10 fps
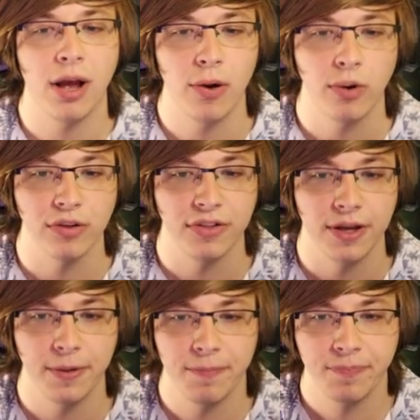worth
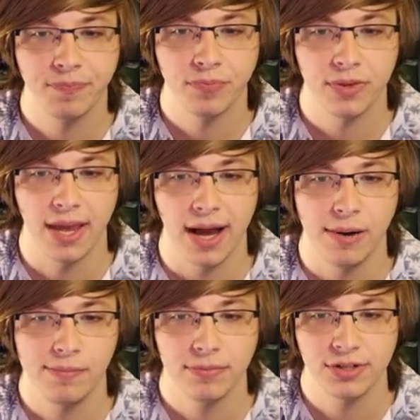it. Yeah,
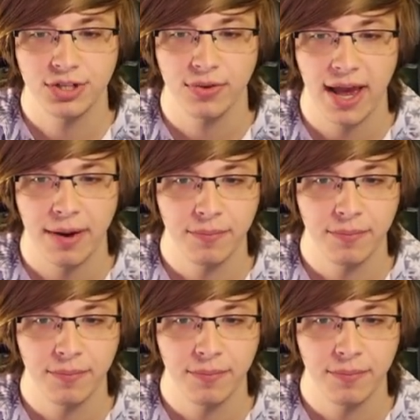let's do that.